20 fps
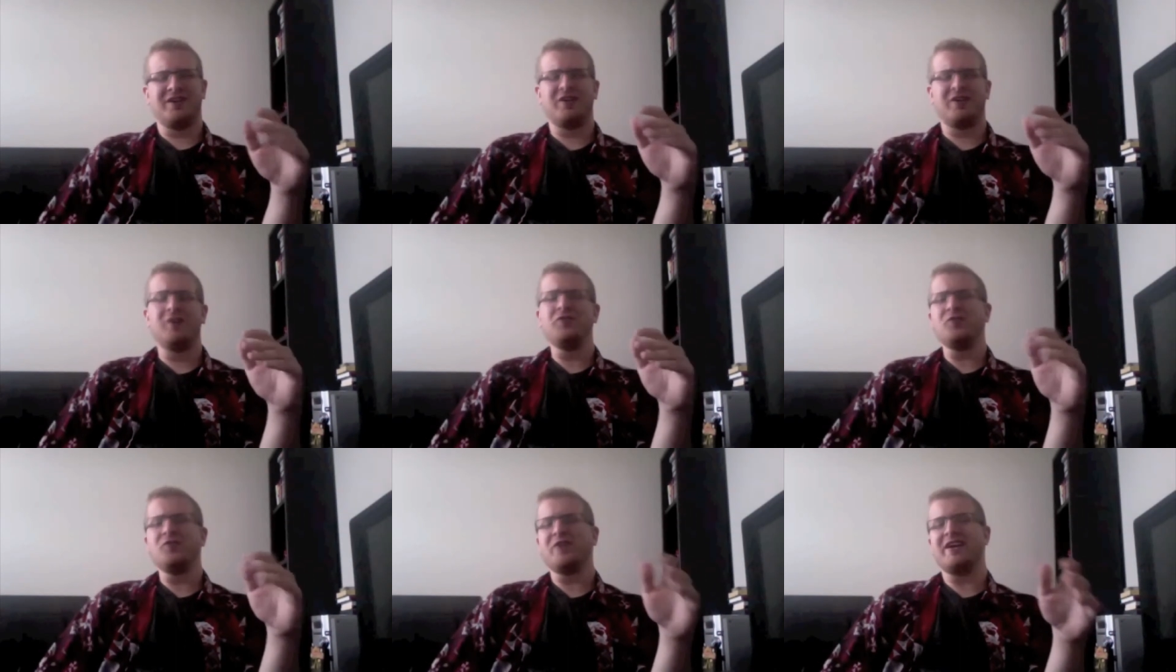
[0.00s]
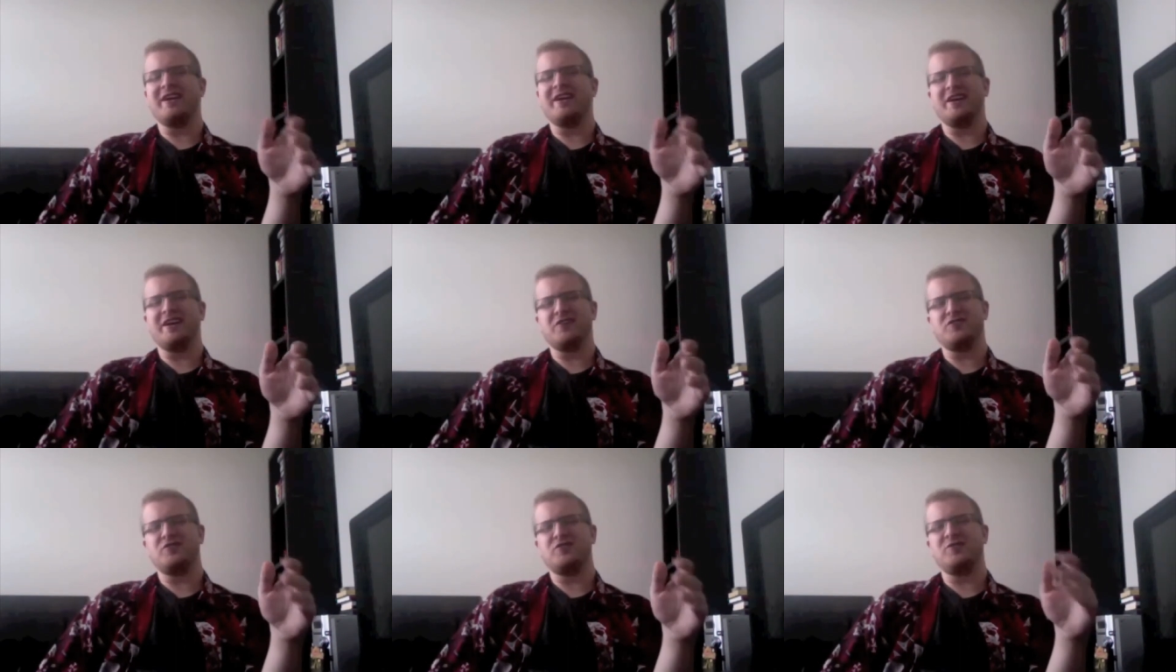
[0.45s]
It also
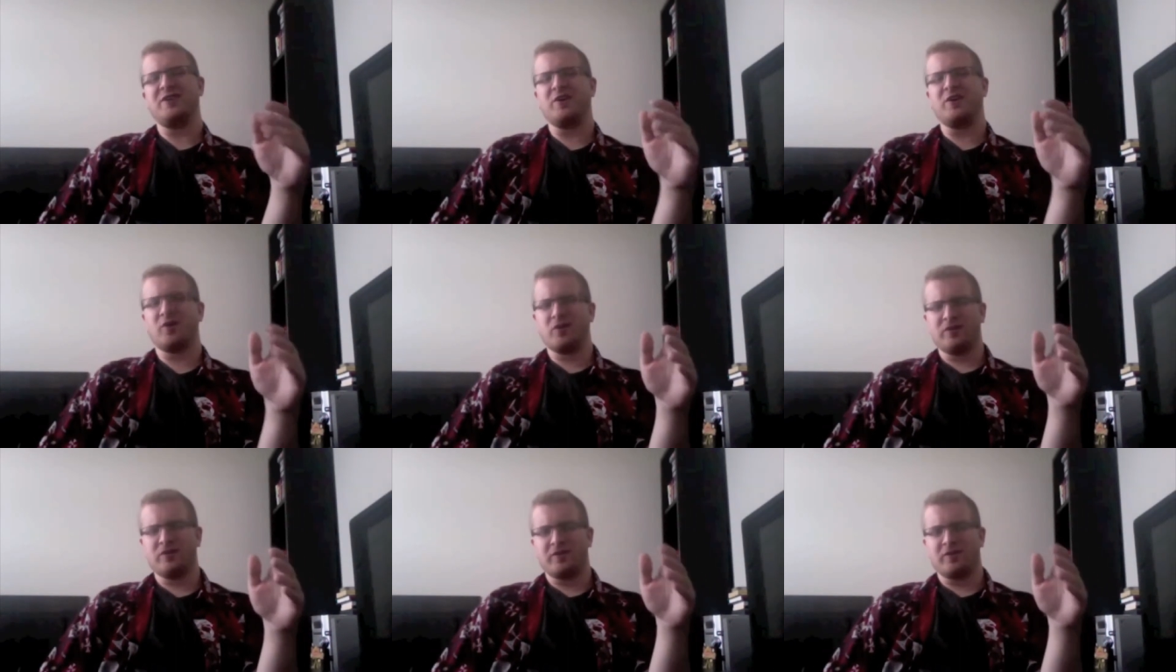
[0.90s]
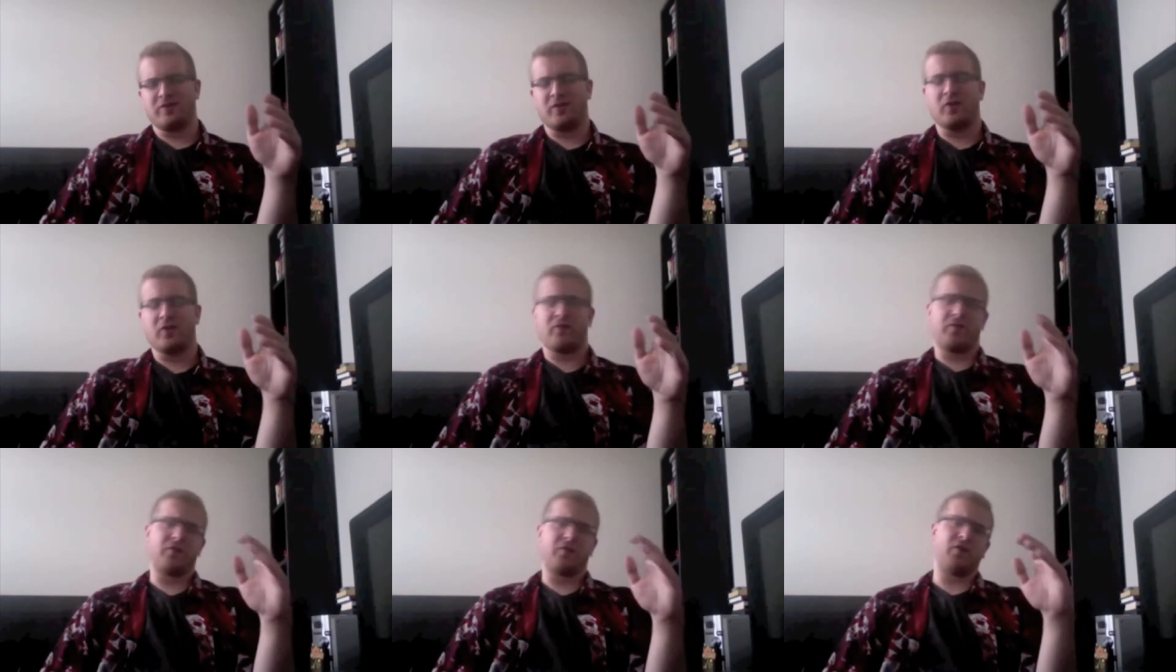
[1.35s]
connects to the Earth
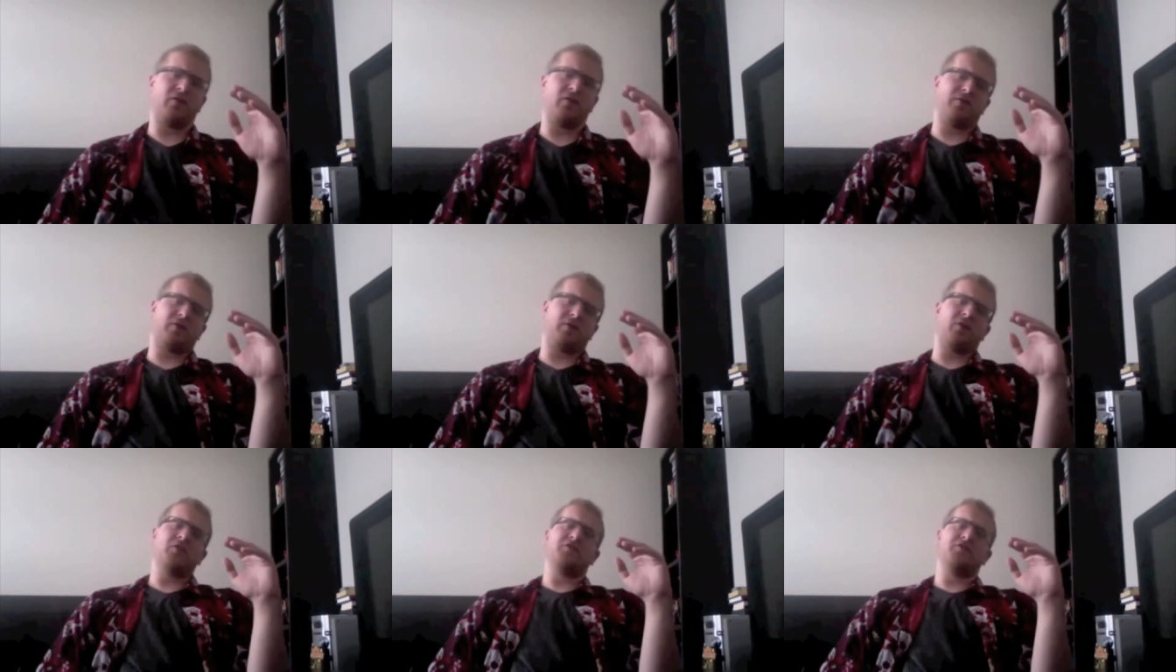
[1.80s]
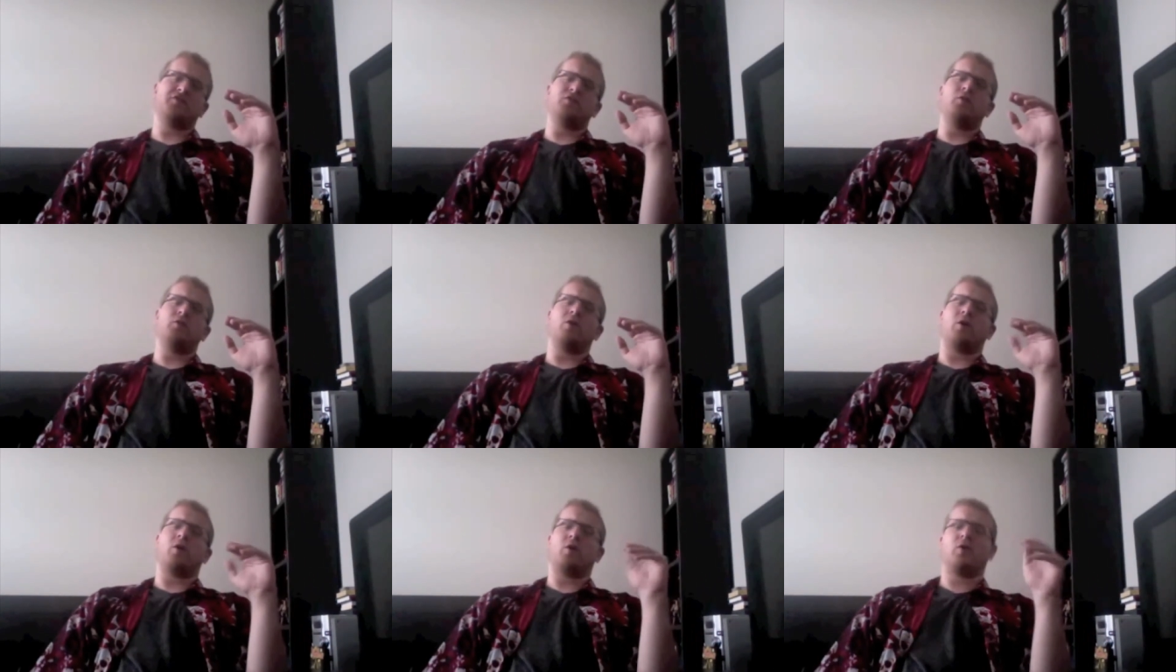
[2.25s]
for those of you
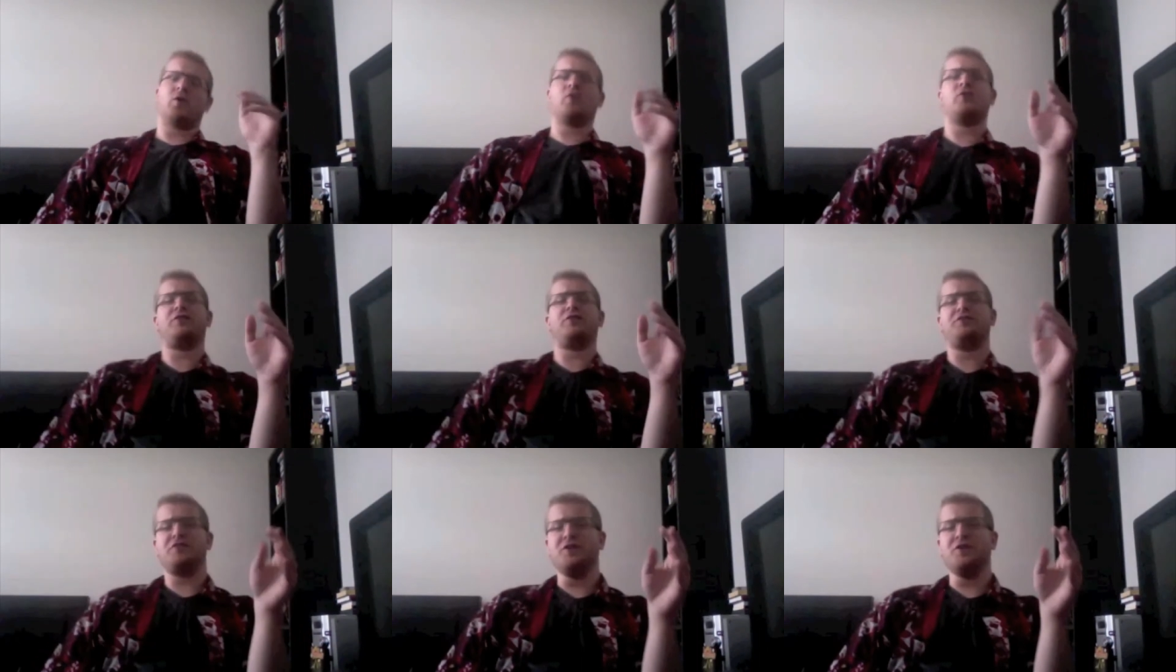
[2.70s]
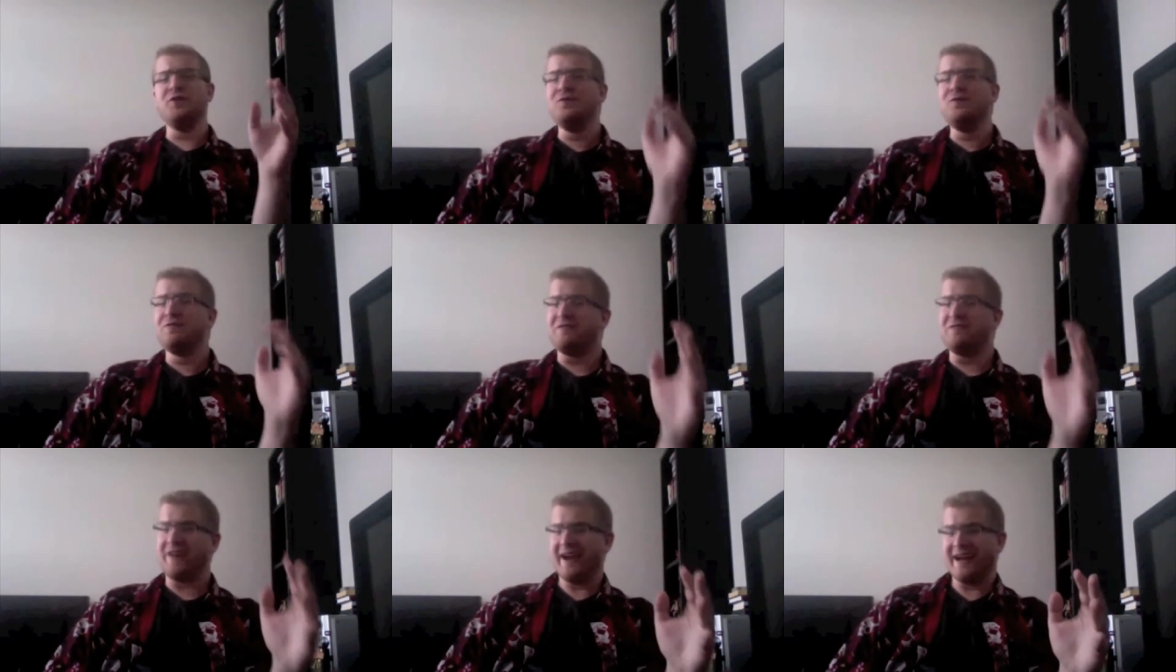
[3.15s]
who are Earth
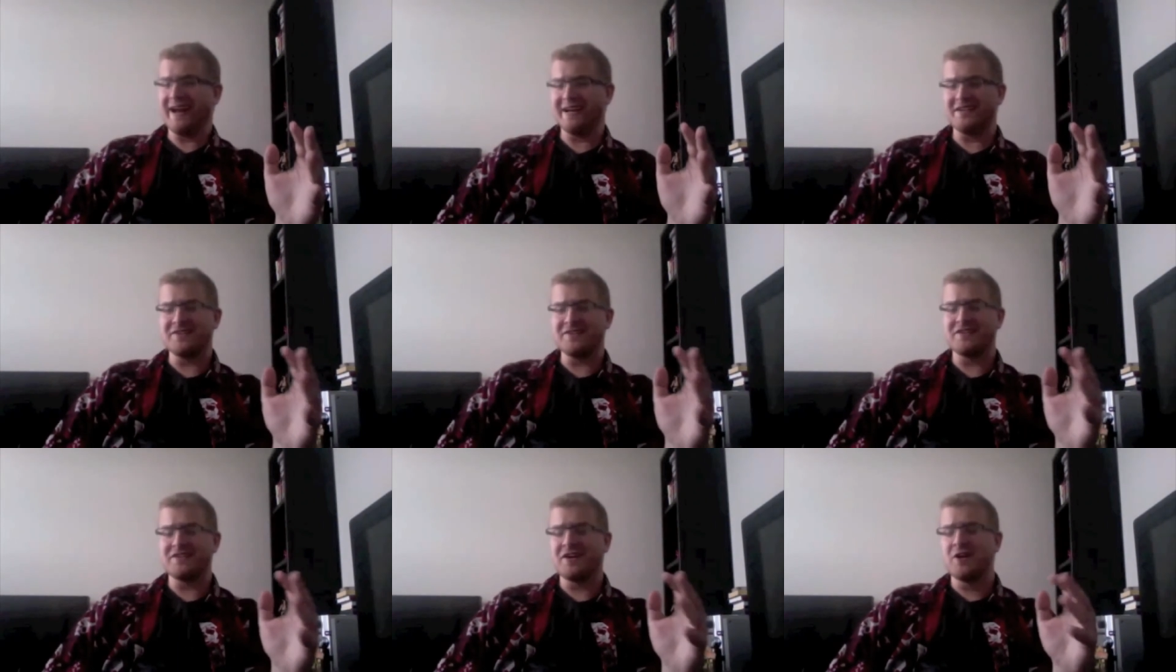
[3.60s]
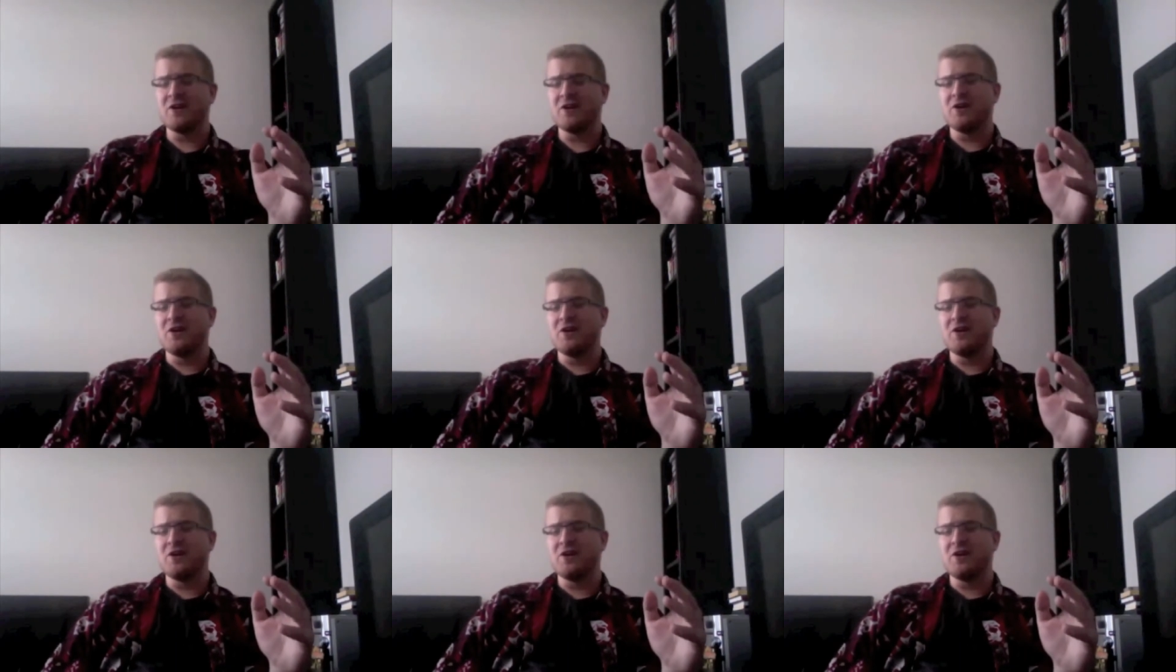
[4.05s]
2 fans.